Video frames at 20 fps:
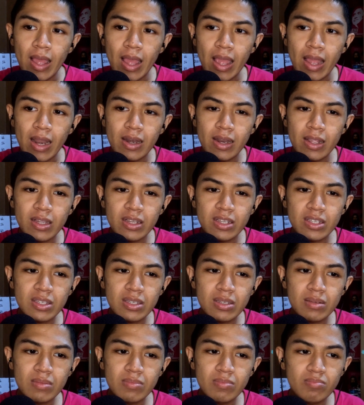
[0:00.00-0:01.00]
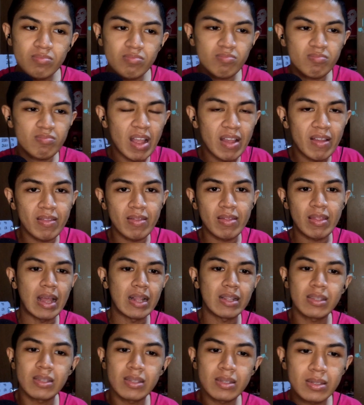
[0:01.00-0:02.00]
and they just
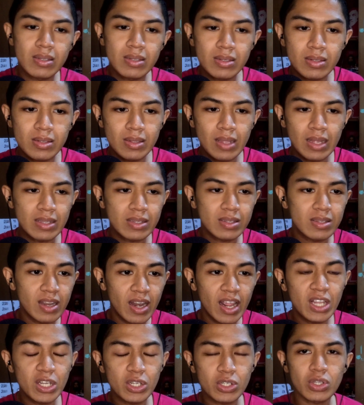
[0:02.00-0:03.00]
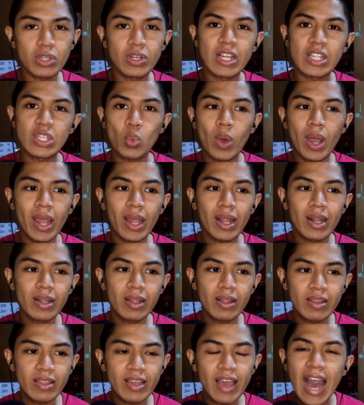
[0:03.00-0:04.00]
that's the nature. So that's
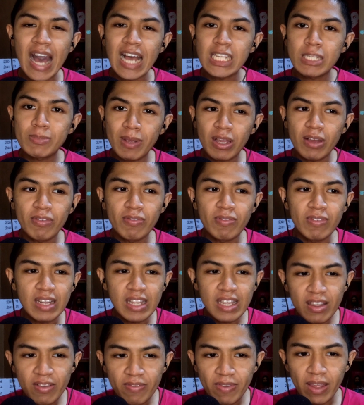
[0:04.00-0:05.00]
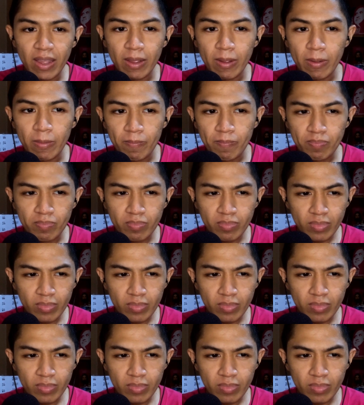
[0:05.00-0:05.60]
why the aspect of leaving,